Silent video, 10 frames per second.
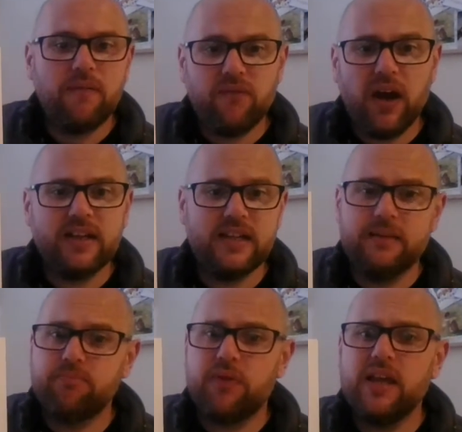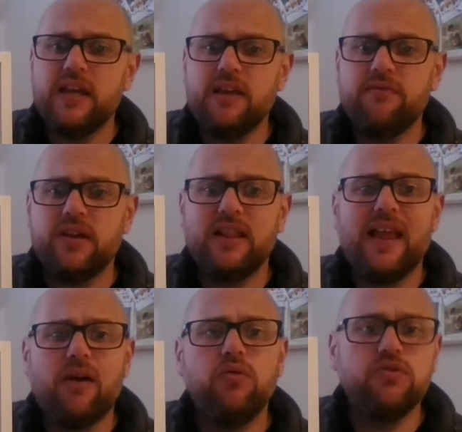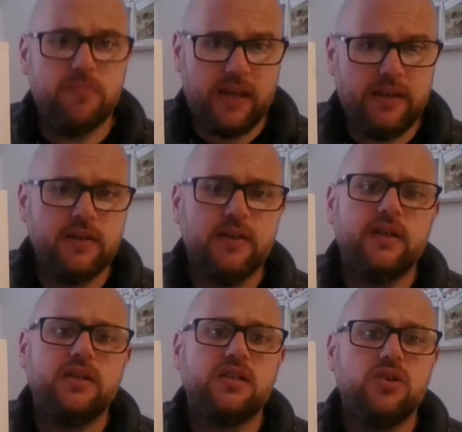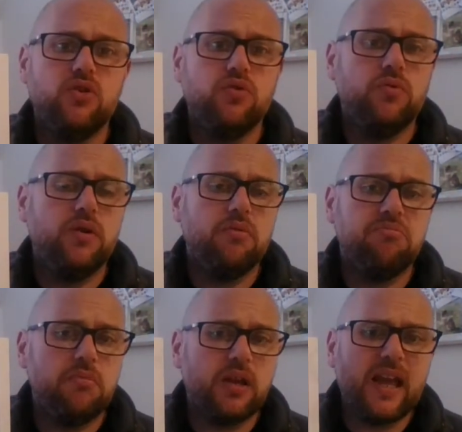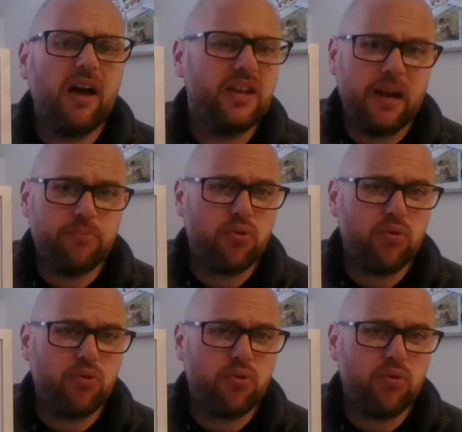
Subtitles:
Finally, break even allows me to calculate